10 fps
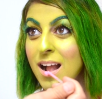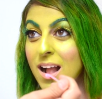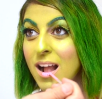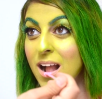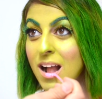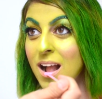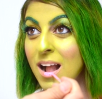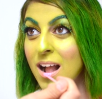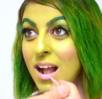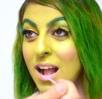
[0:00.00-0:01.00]
This is the
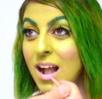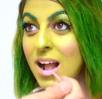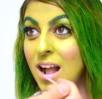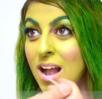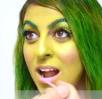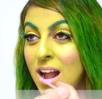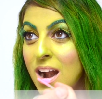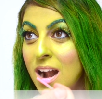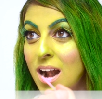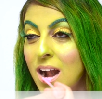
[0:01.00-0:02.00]
Vamplify, which is
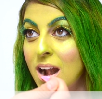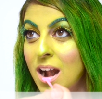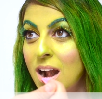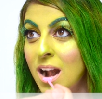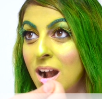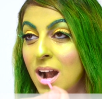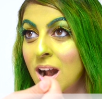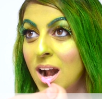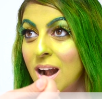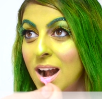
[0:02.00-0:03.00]
a brand new
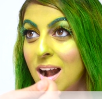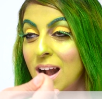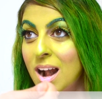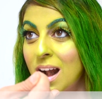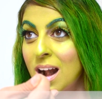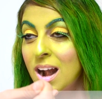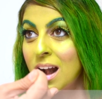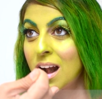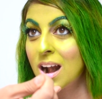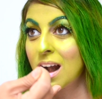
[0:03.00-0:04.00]
product. The color
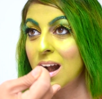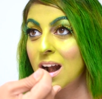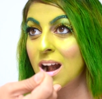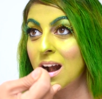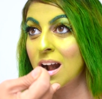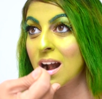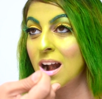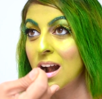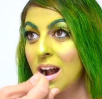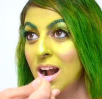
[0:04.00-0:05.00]
itself is called
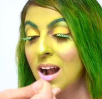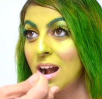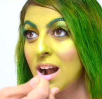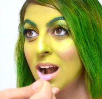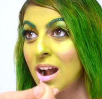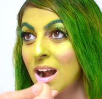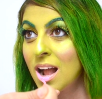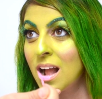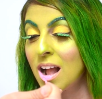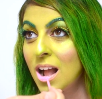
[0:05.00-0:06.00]
Speed Up. I